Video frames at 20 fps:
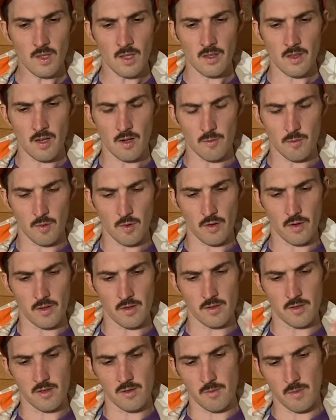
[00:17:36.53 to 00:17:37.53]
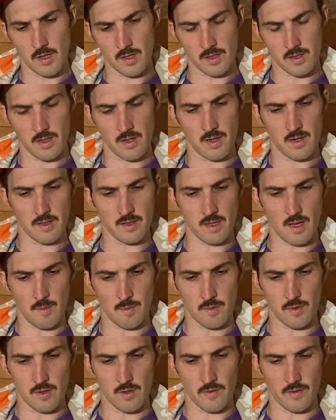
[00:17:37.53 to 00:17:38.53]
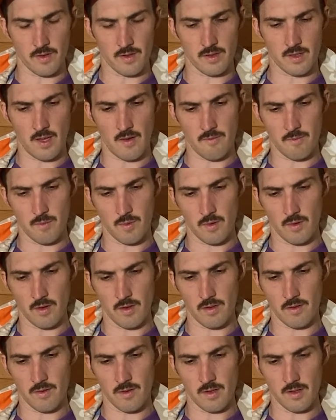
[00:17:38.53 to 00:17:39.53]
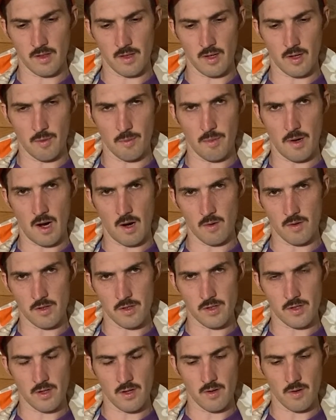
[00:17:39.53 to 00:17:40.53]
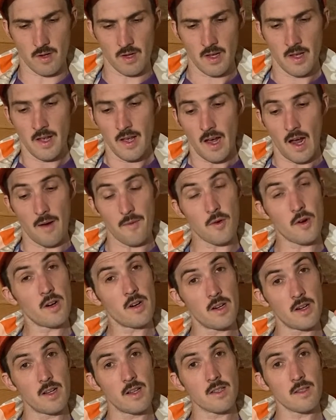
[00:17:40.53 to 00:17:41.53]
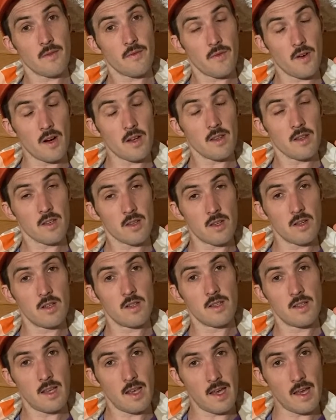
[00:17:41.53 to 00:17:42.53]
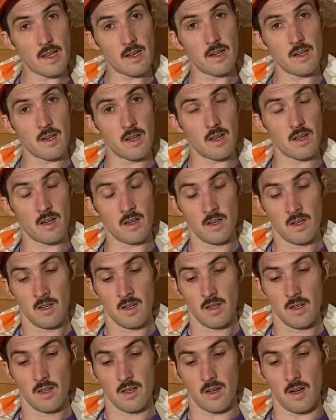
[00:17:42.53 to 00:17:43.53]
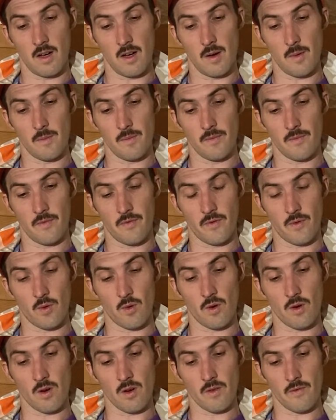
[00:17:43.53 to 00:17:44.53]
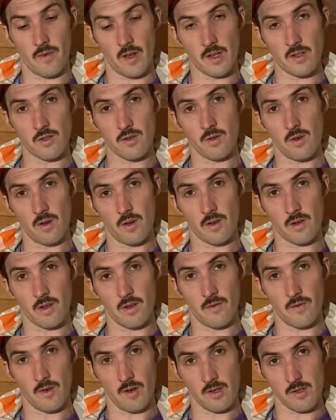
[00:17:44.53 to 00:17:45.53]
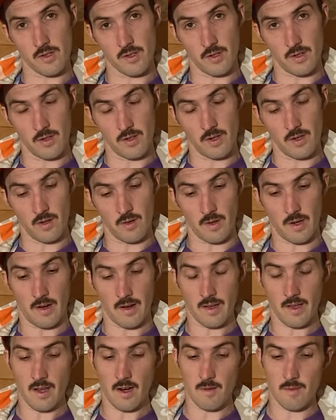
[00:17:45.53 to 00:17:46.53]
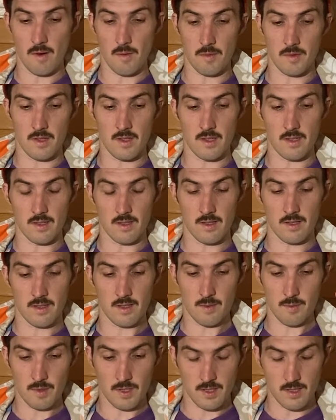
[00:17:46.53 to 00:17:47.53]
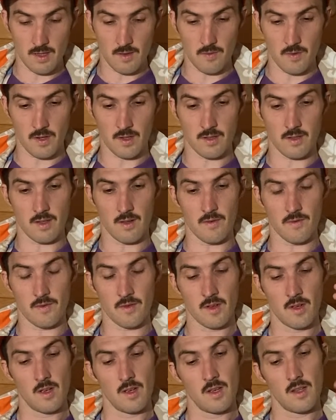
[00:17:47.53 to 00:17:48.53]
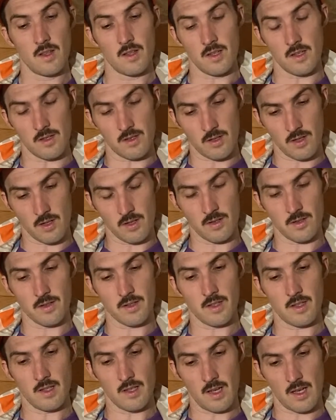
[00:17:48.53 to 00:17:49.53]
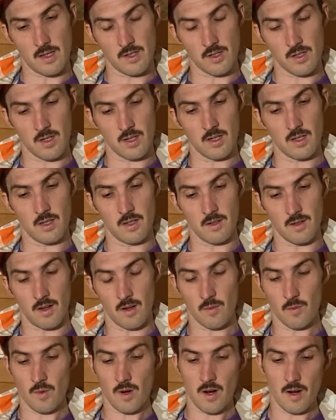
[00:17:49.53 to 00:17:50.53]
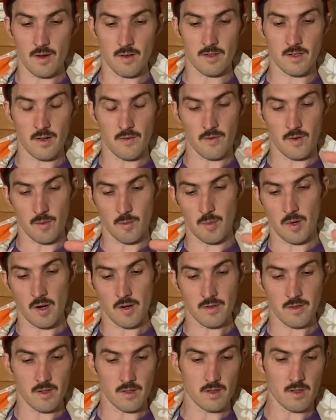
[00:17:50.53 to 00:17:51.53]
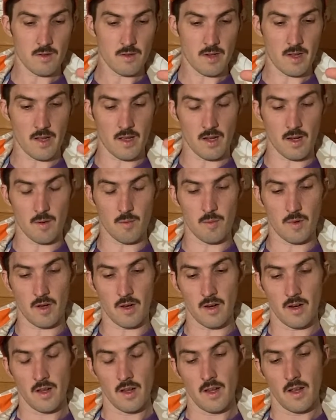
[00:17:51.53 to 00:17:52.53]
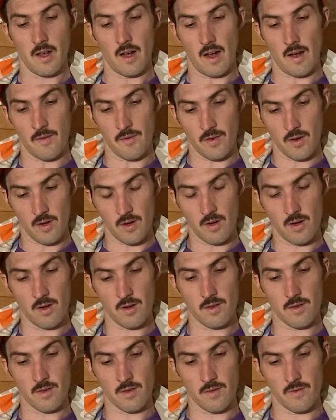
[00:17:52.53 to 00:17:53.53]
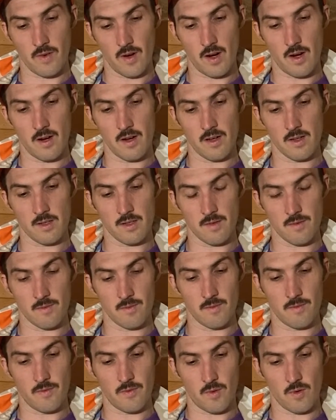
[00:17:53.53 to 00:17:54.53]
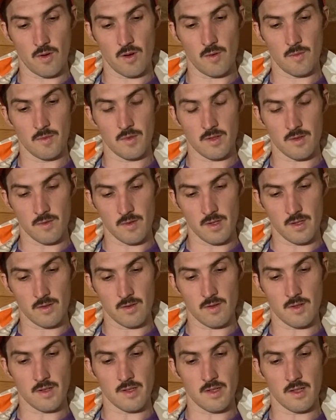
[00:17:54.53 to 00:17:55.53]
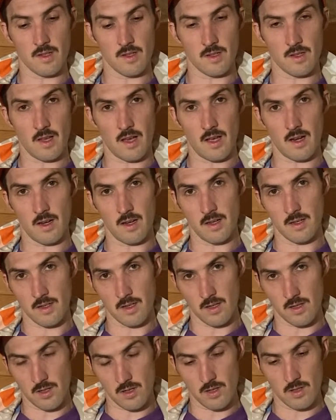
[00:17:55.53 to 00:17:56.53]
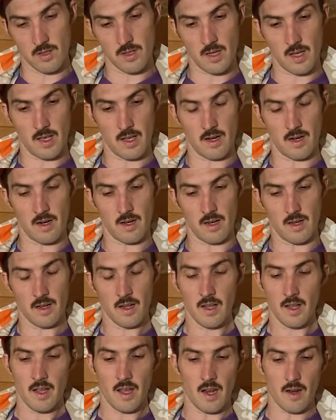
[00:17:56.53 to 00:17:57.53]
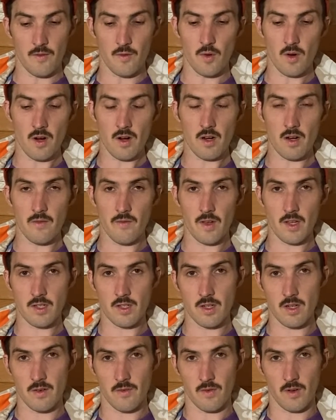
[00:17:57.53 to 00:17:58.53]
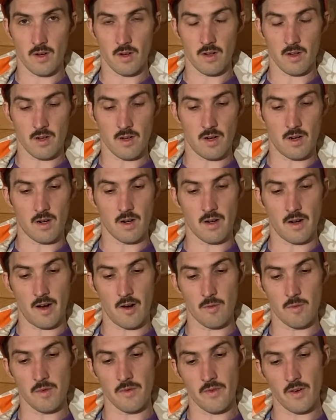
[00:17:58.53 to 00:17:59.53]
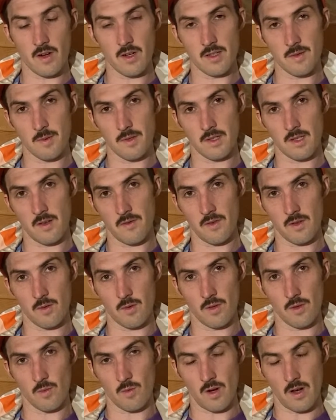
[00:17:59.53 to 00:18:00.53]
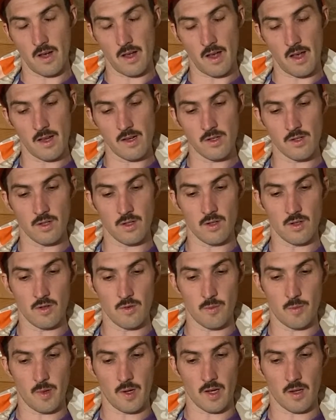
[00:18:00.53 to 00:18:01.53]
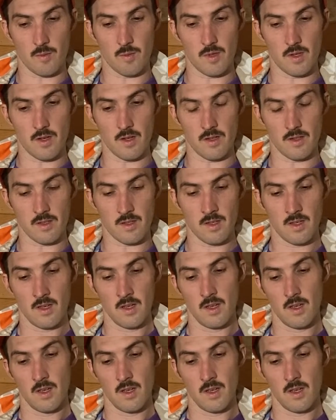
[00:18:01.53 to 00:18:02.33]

without boring you too much. There is that beautiful 7.3 liter Power Stroke. I've heard it is a fairly good candidate for veg oil conversion too. Now, I can't remember the specifics of the internals and the engine and where different parts are located, but I've heard through various forums and resources that it is a good candidate. And if you are going to veggie convert a car, I would be very specific with what engine you pick, because